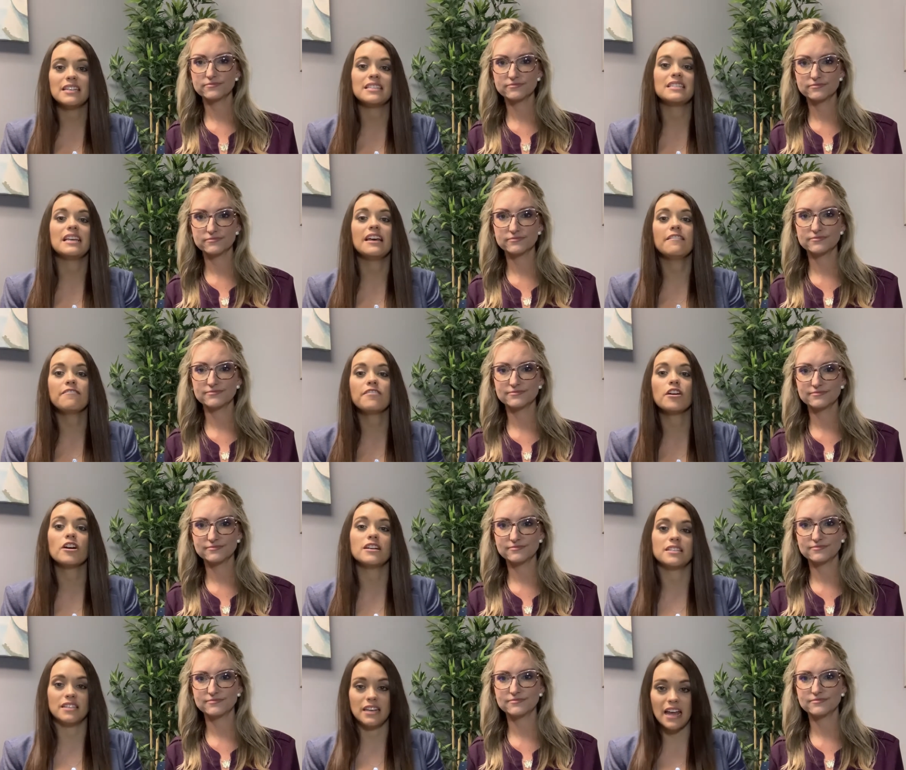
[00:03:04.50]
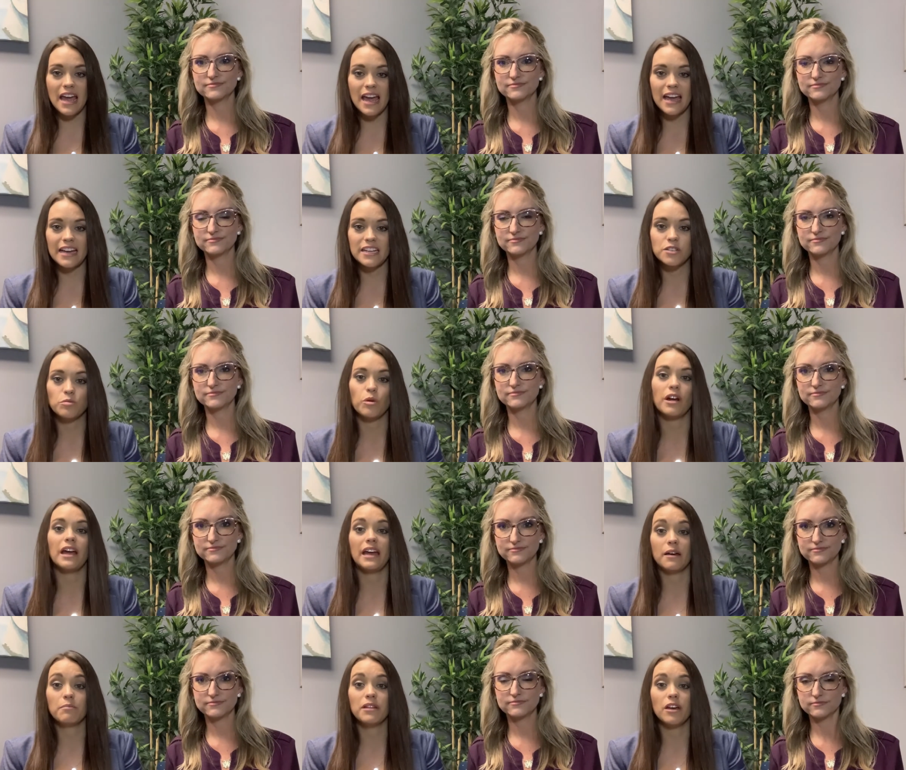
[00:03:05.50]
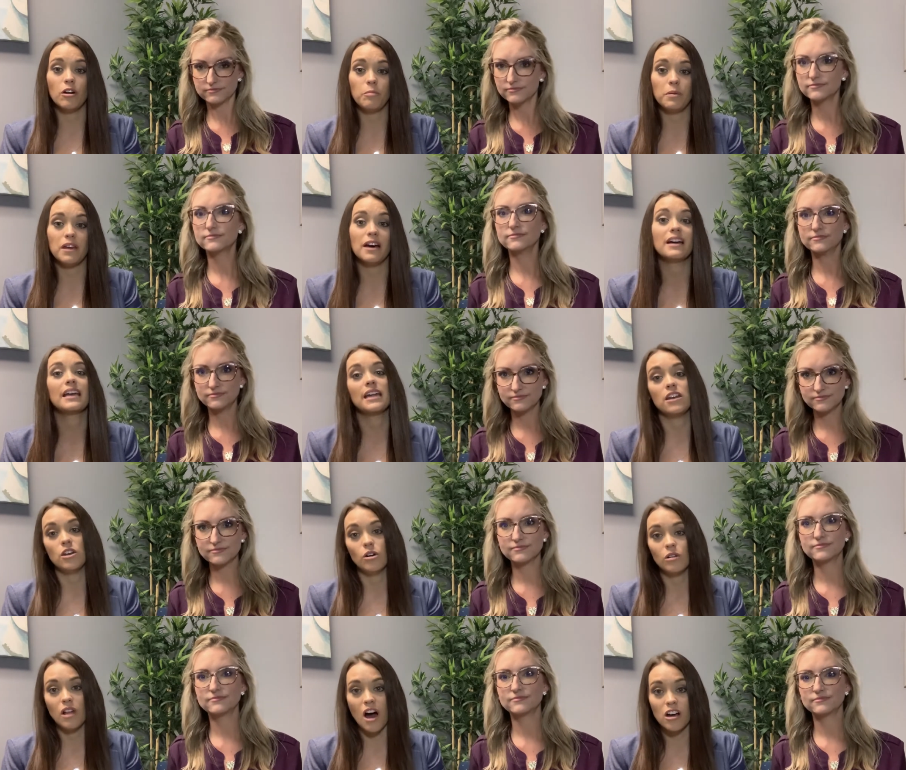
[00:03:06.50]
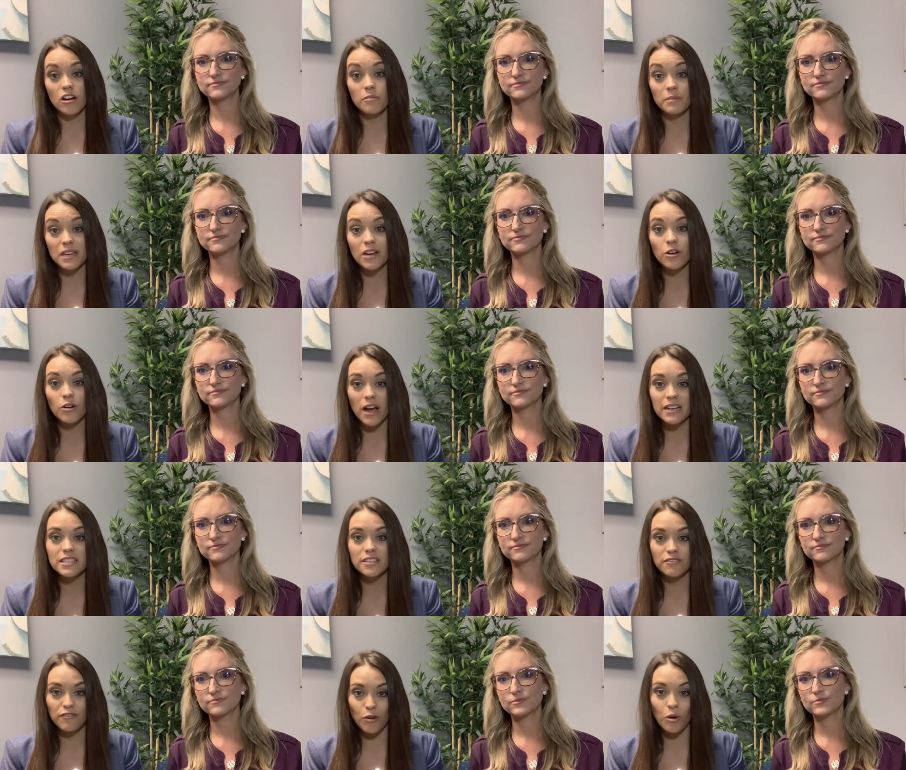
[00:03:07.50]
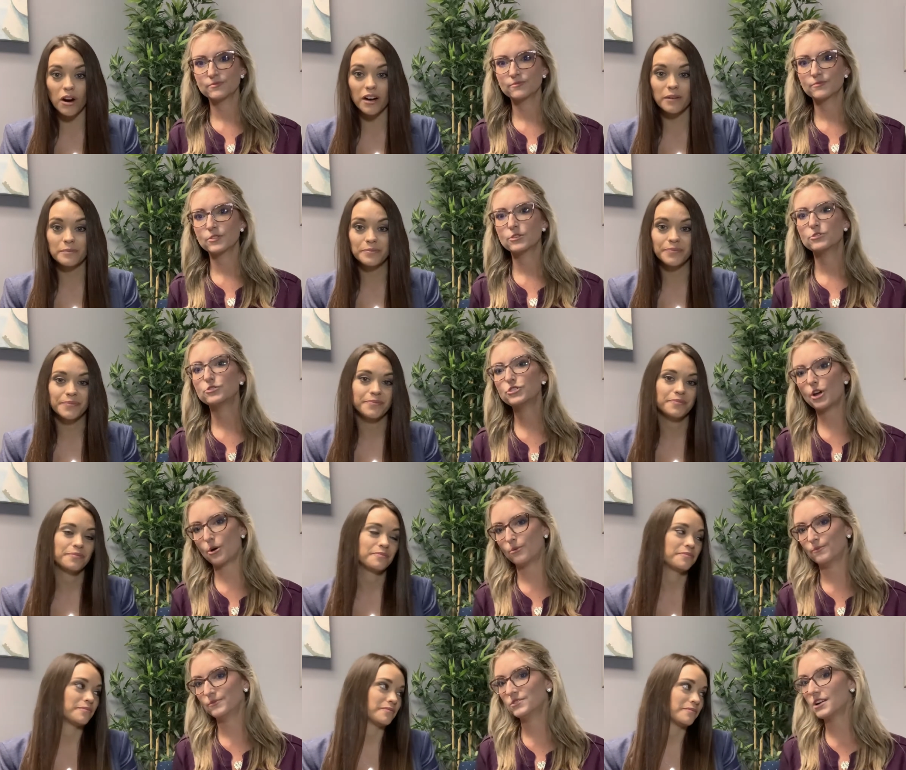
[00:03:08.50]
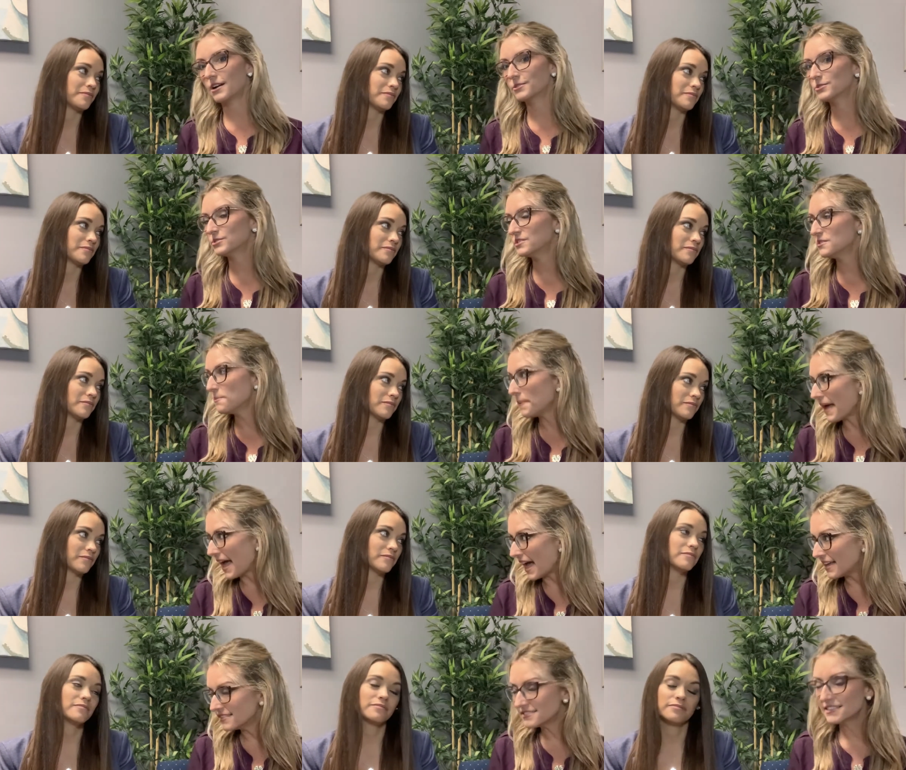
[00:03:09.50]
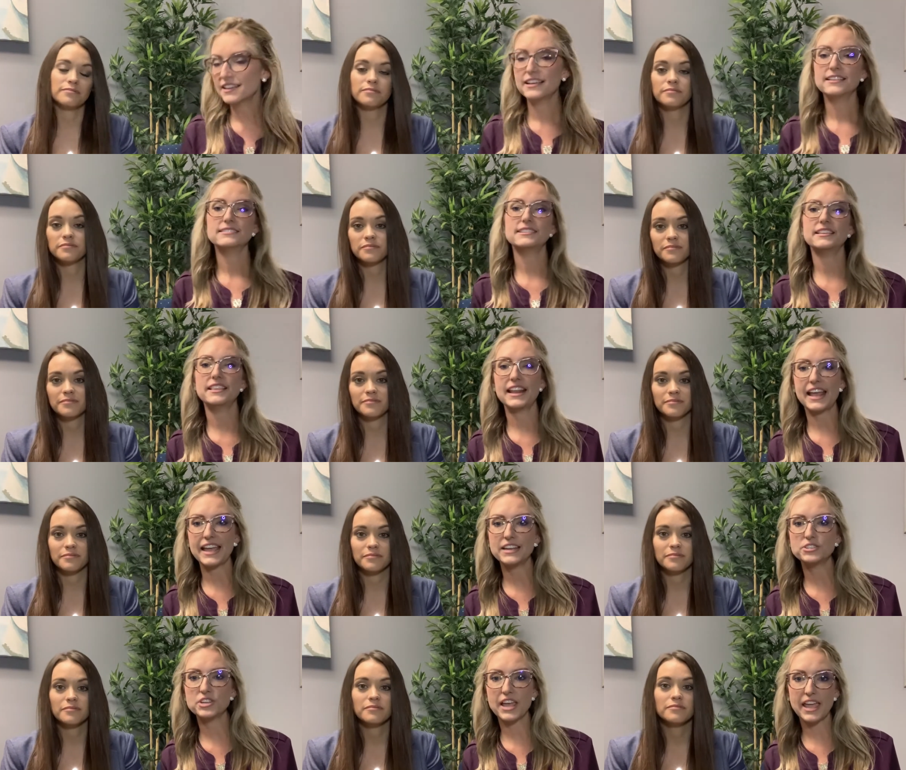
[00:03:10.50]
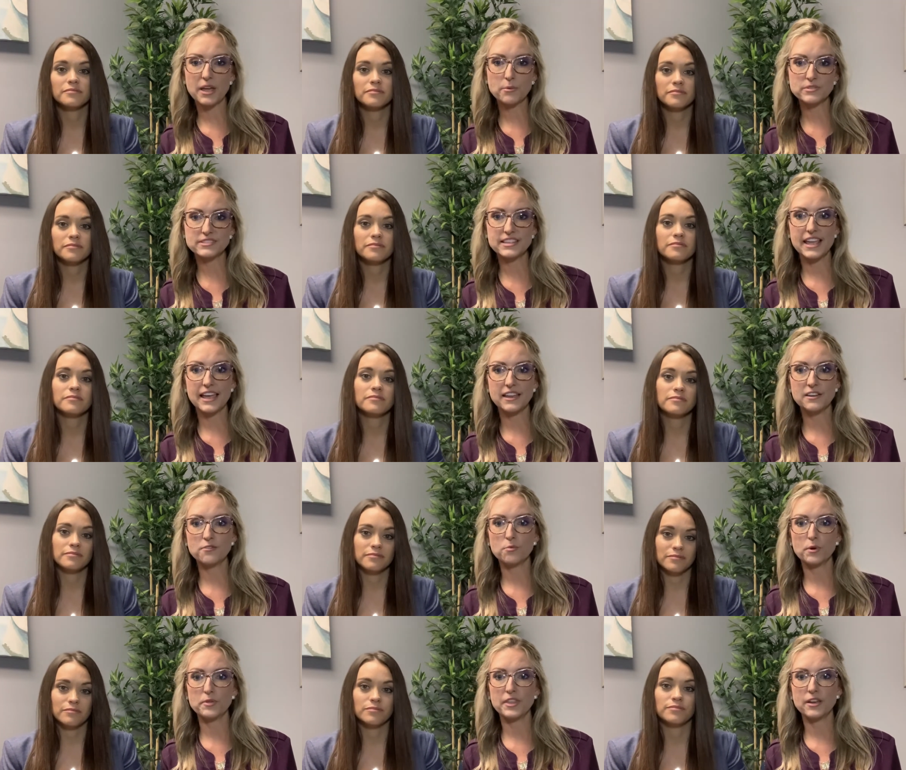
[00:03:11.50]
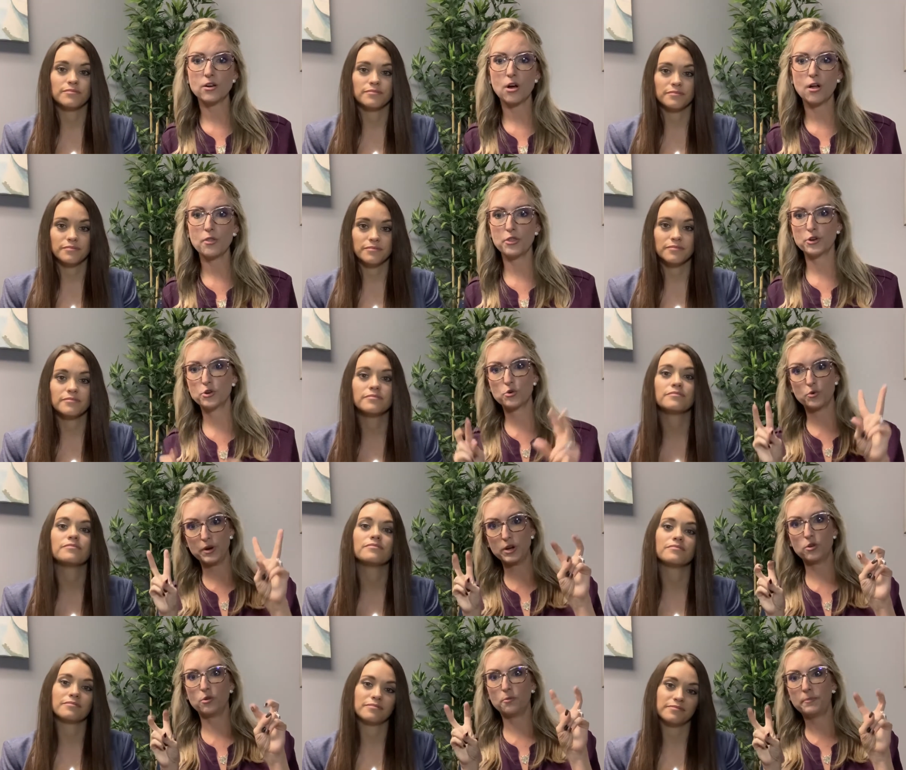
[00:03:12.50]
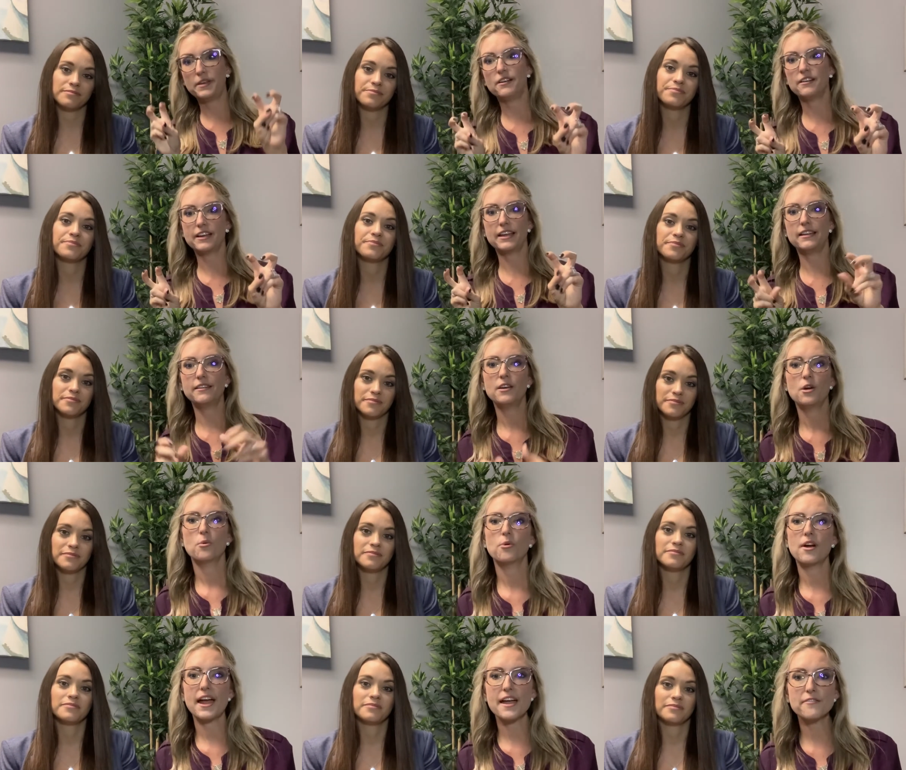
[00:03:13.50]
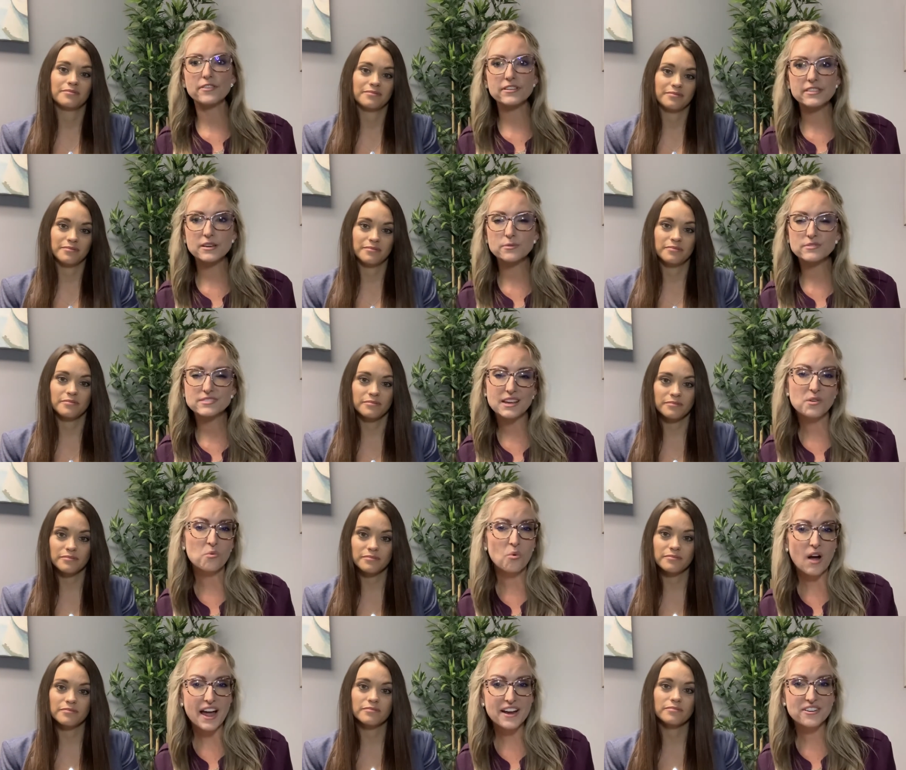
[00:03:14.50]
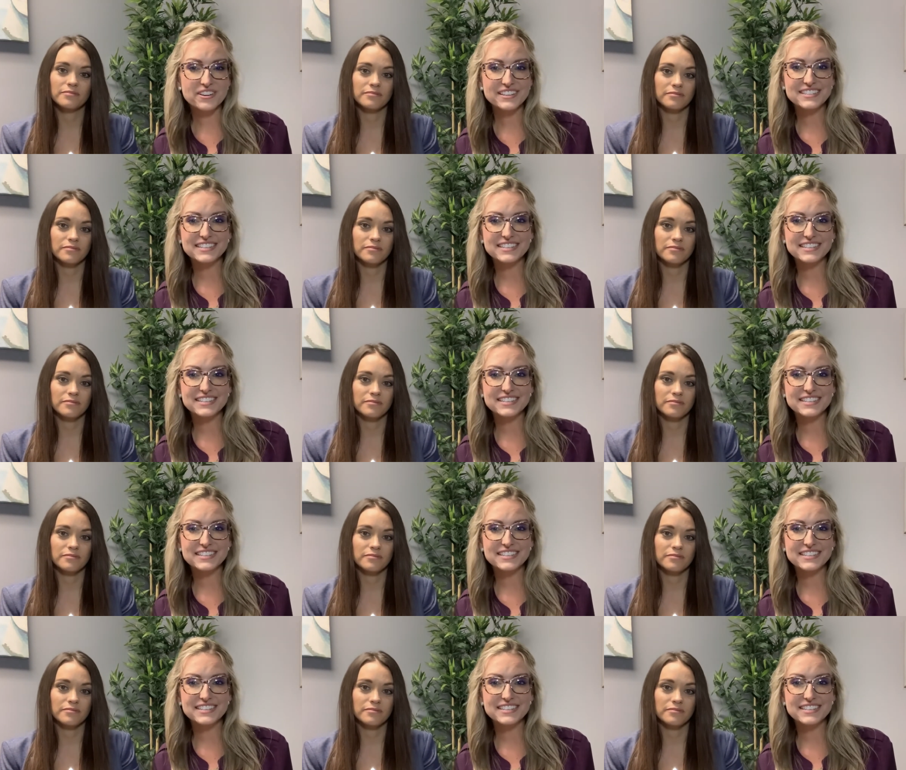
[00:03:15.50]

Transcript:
Speaker 1: is if there is an age where amblyopia can no longer be corrected for. So, doctors in the
Speaker 2: past said that age eight was the end of what they called the critical period, where everything was done wiring